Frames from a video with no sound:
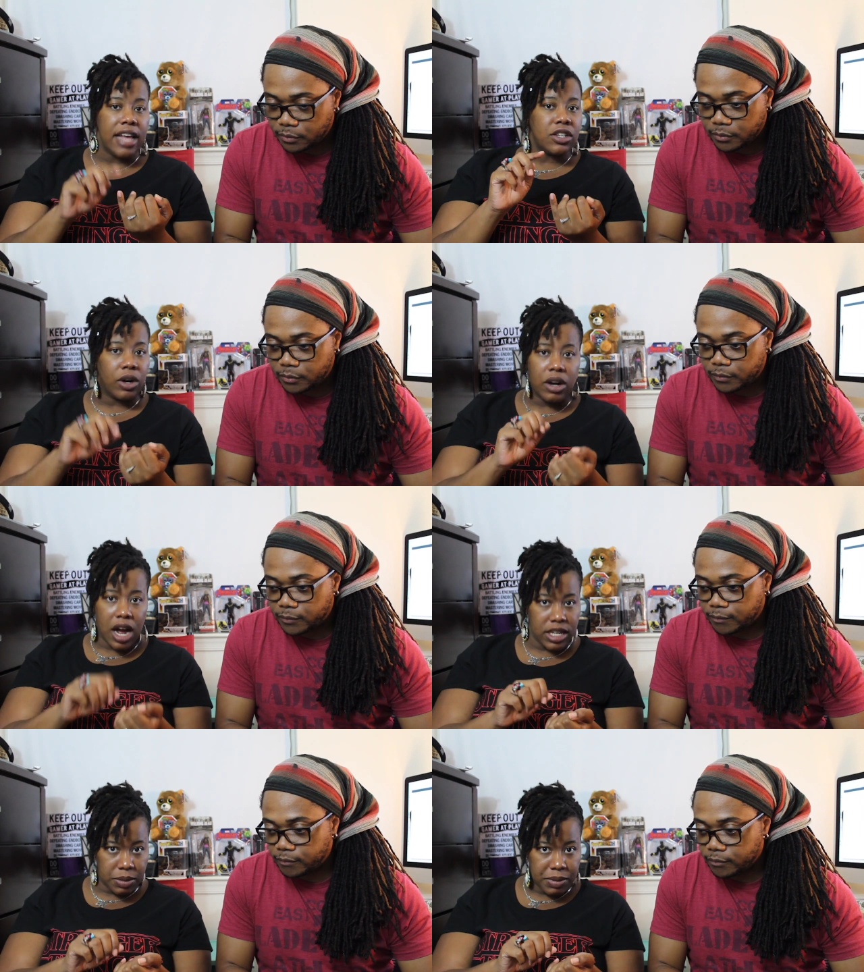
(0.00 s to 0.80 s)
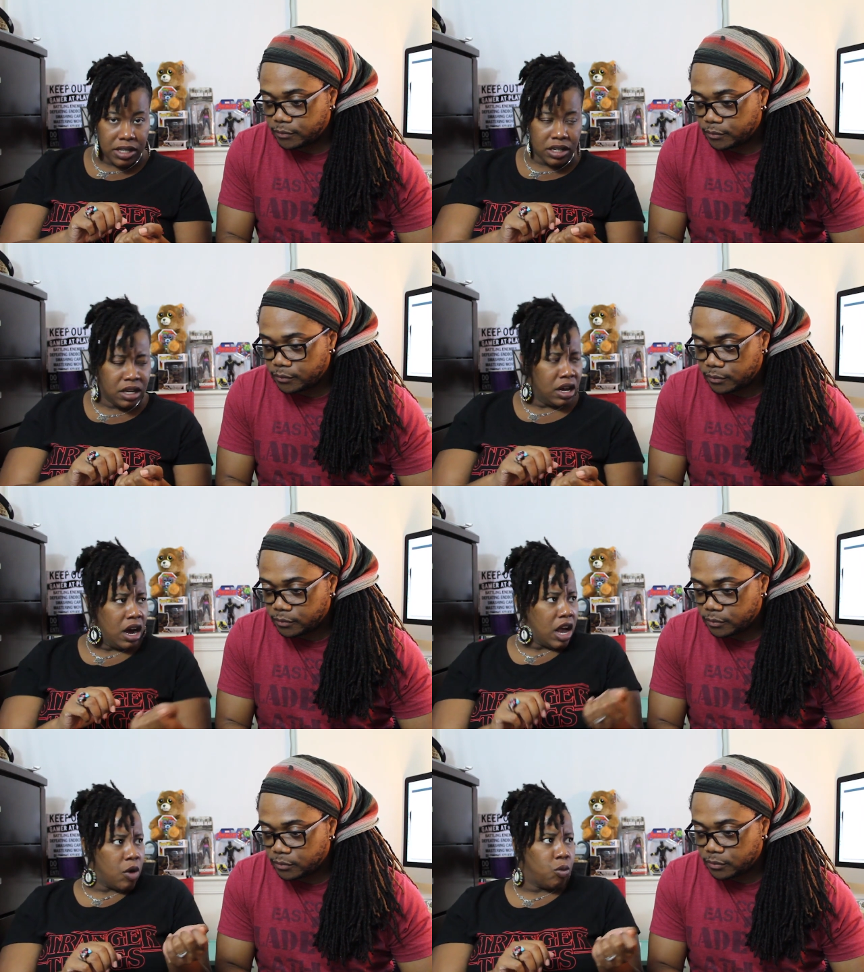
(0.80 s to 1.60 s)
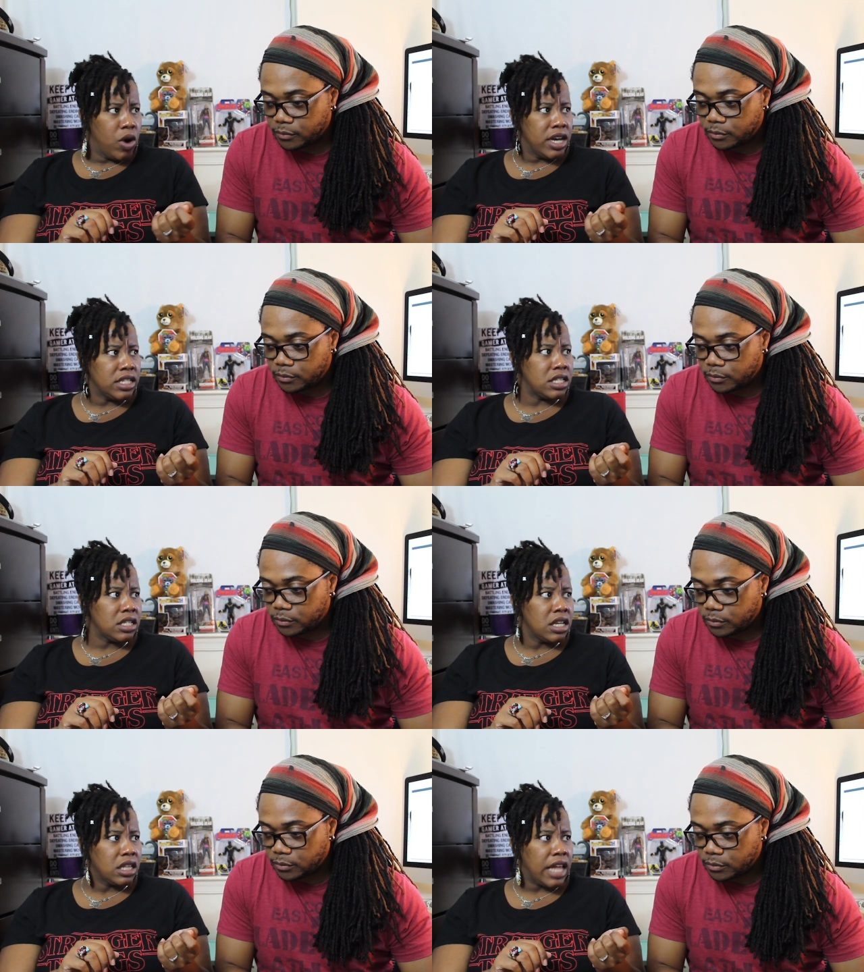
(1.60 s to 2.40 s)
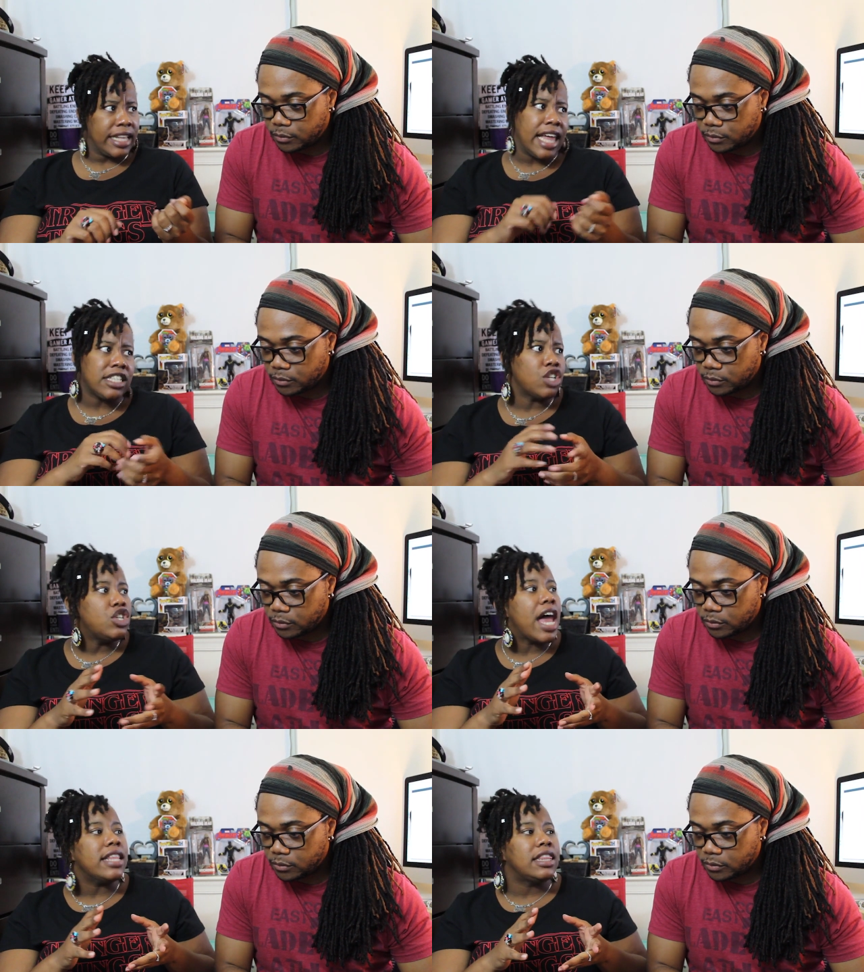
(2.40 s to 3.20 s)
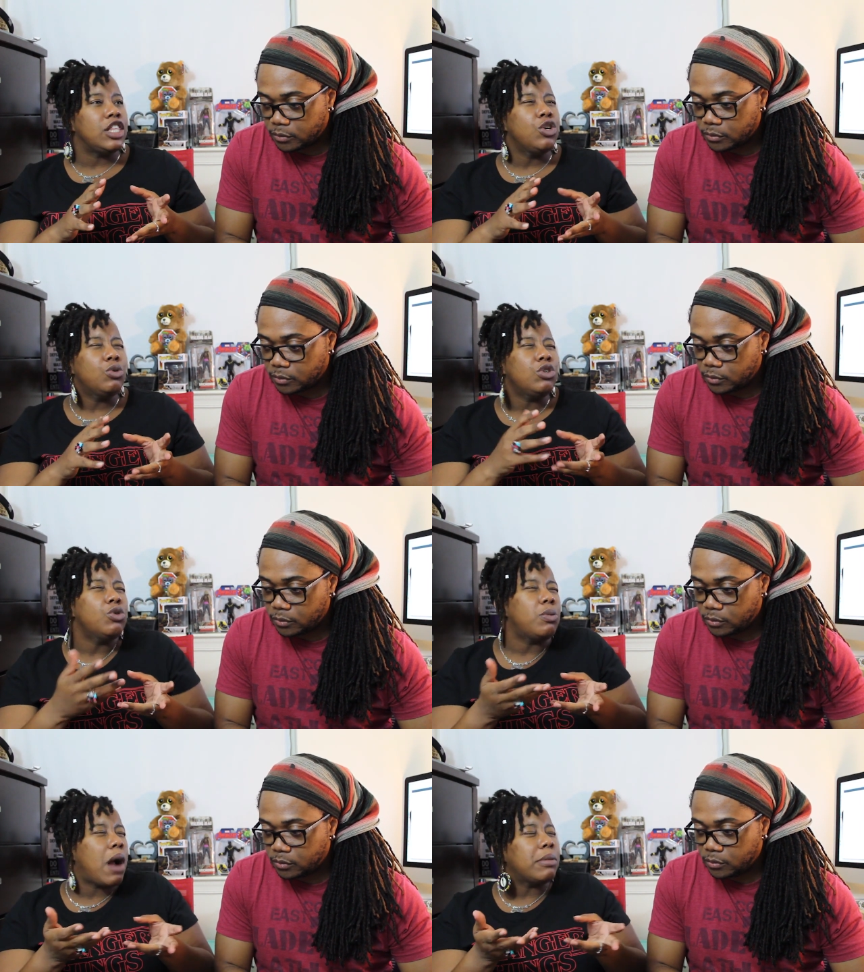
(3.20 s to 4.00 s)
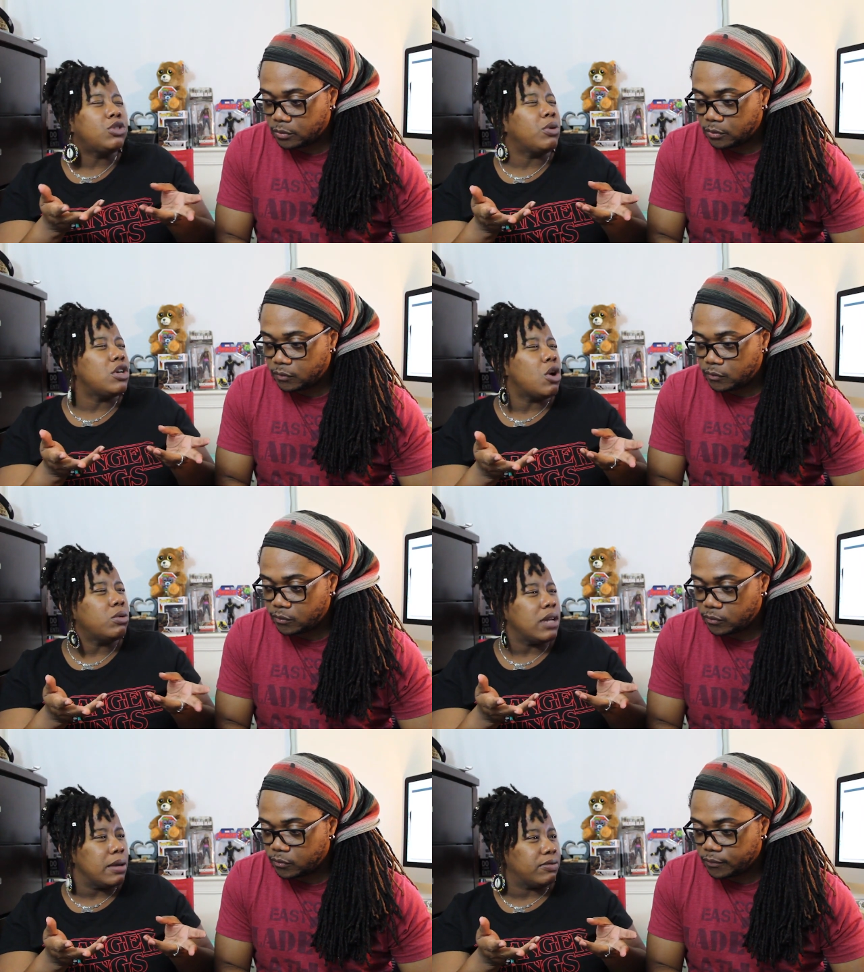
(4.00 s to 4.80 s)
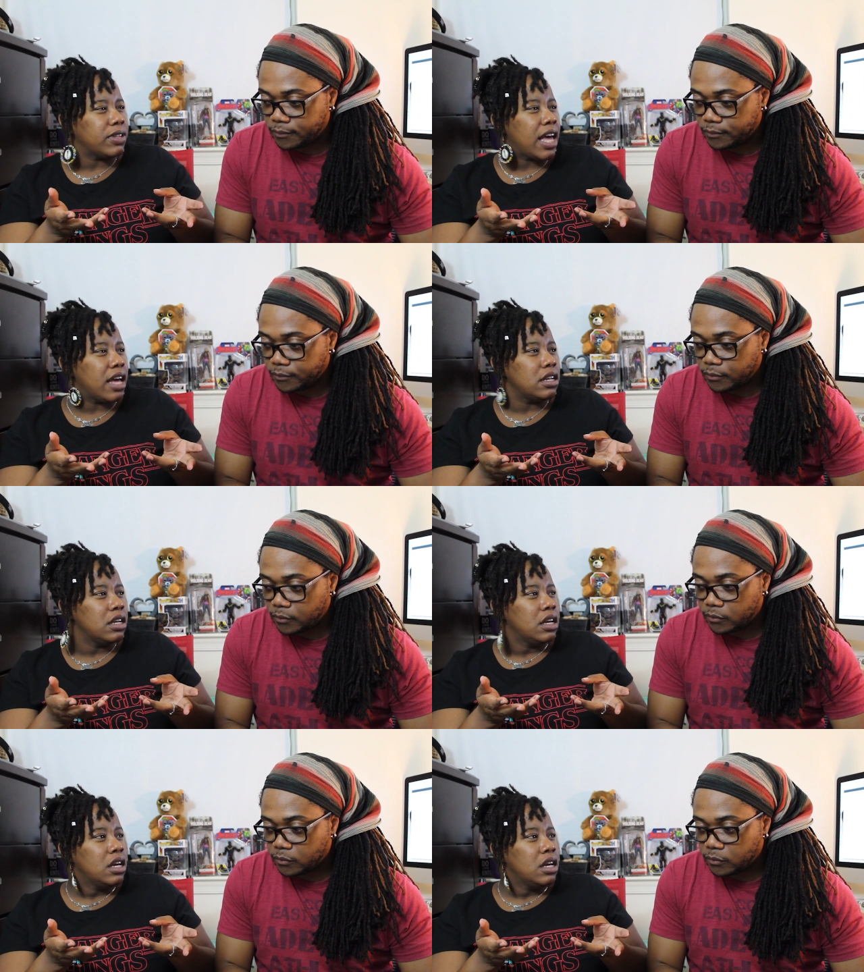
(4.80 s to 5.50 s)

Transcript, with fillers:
Speaker 1: as her husband, was like that's a you you would probably do a no name for that.